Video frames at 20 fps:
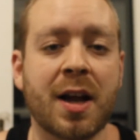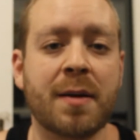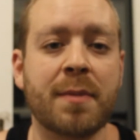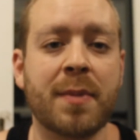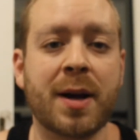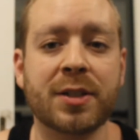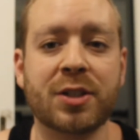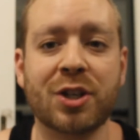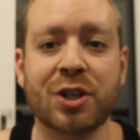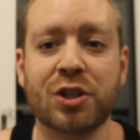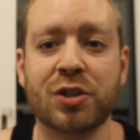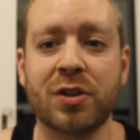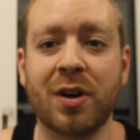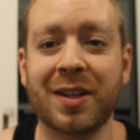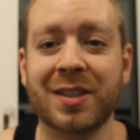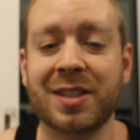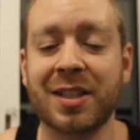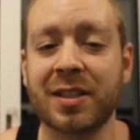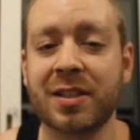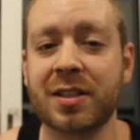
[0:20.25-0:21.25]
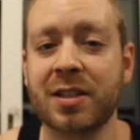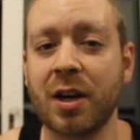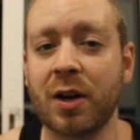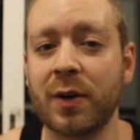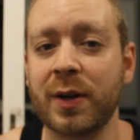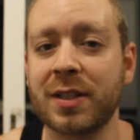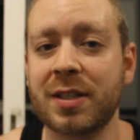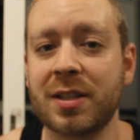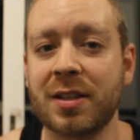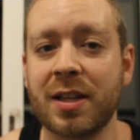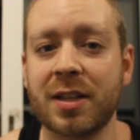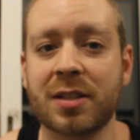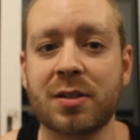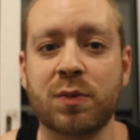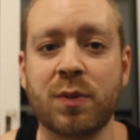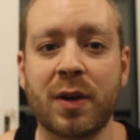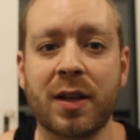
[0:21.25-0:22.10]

And Manchester United go into this